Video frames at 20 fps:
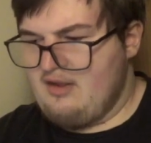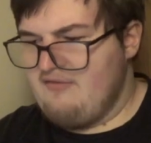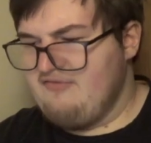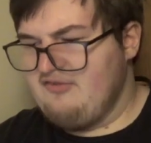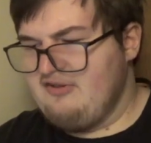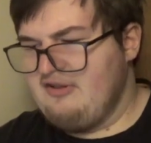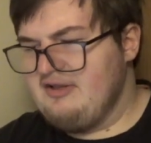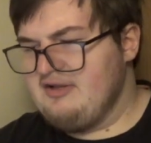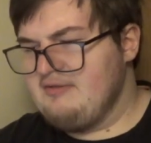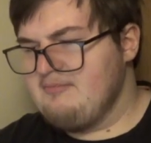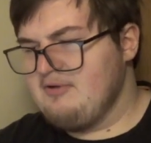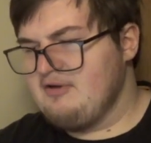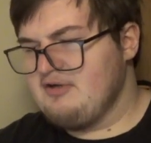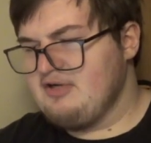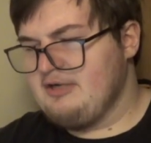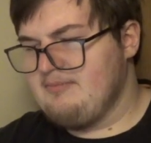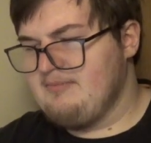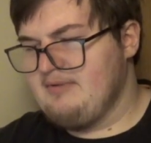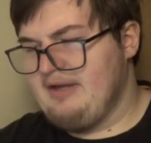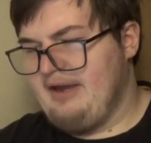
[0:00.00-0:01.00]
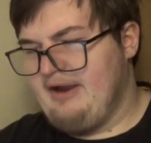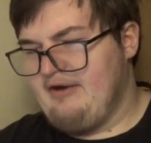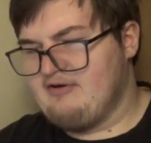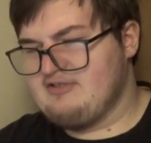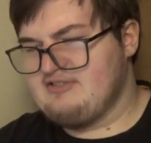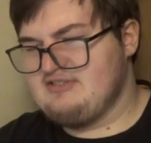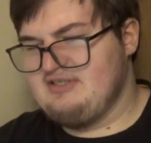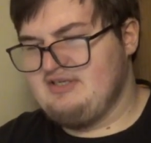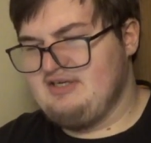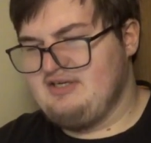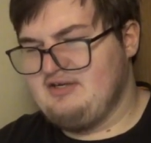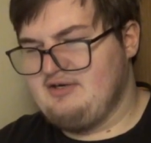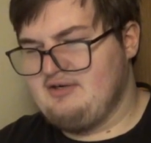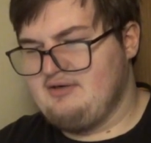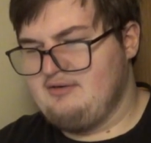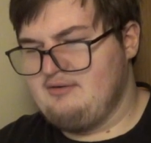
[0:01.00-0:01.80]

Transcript: feel like I'm going to commit heresy here.